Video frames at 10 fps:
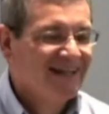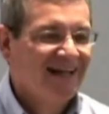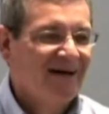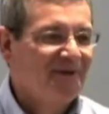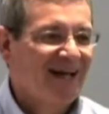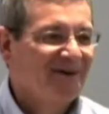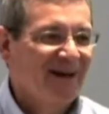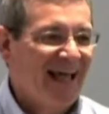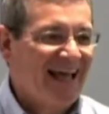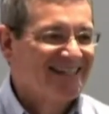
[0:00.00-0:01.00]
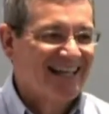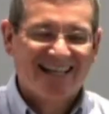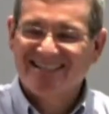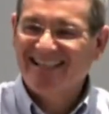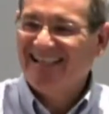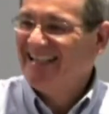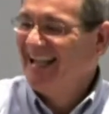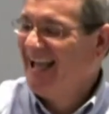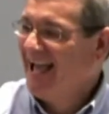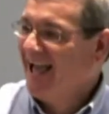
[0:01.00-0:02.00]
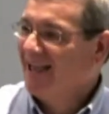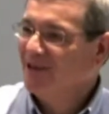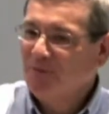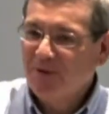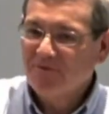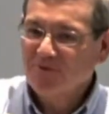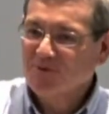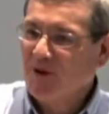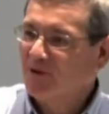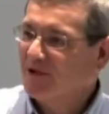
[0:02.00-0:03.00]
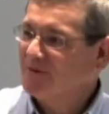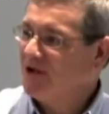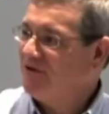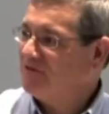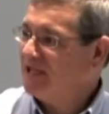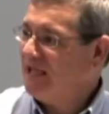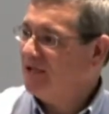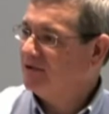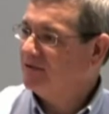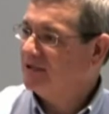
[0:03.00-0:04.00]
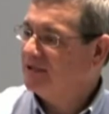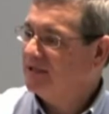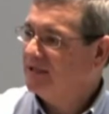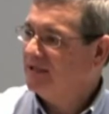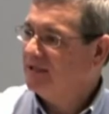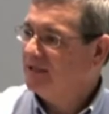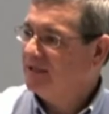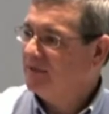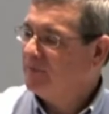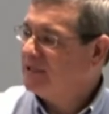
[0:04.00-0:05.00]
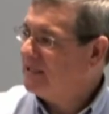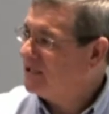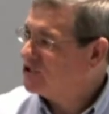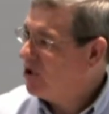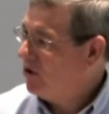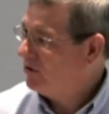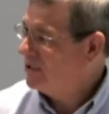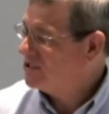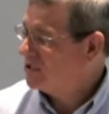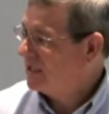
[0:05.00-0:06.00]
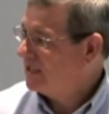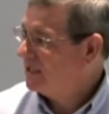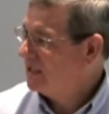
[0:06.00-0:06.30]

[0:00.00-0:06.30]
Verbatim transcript: I'm not going to ask, I see. A little puff of smoke comes off the candle. But then it's gone, isn't it?